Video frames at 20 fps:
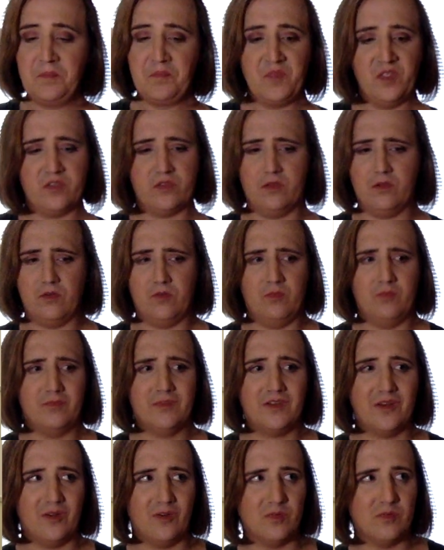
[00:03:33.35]
so
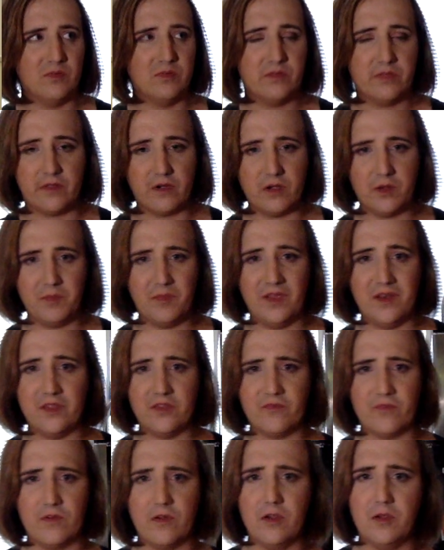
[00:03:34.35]
30 minutes
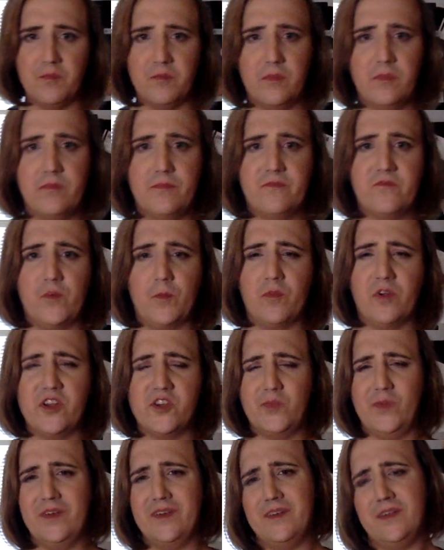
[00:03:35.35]
from
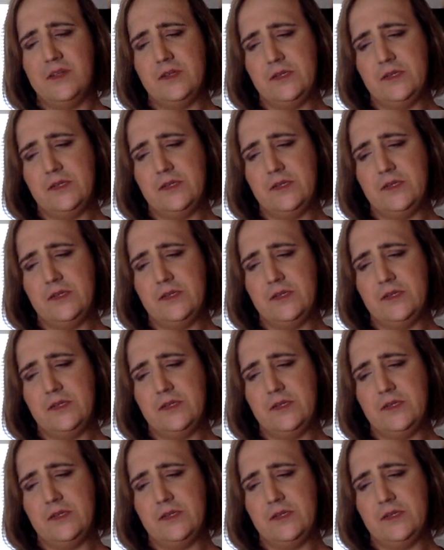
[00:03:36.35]
Richmond.